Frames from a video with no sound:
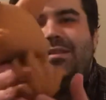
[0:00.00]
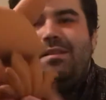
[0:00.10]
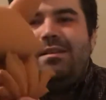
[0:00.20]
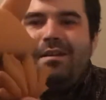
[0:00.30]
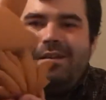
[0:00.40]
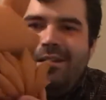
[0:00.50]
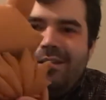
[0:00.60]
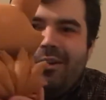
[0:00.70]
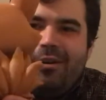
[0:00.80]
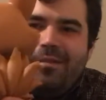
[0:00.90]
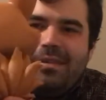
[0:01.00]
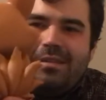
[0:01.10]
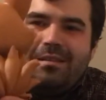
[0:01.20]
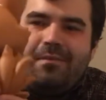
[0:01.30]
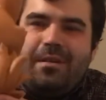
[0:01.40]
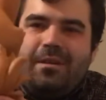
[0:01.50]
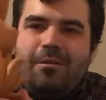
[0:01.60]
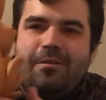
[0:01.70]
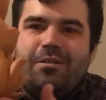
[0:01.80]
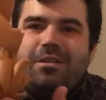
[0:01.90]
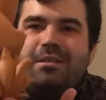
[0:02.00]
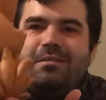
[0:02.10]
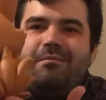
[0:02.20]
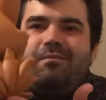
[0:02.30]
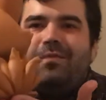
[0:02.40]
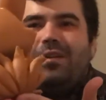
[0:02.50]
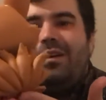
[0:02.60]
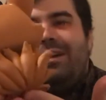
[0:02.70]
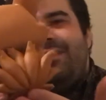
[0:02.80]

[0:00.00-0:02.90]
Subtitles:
that, you know, obviously the Funko version, they're not